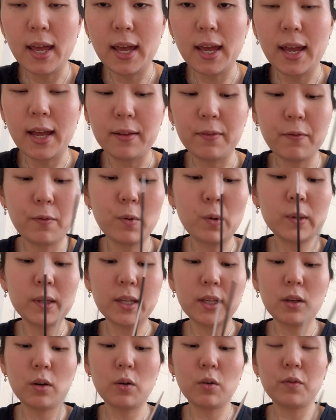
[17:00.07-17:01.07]
and fold
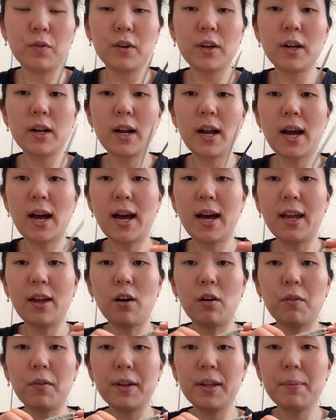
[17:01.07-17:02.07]
it over. I
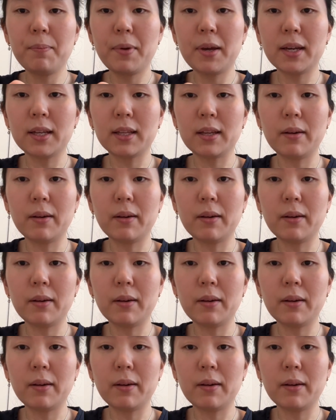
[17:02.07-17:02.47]
already picked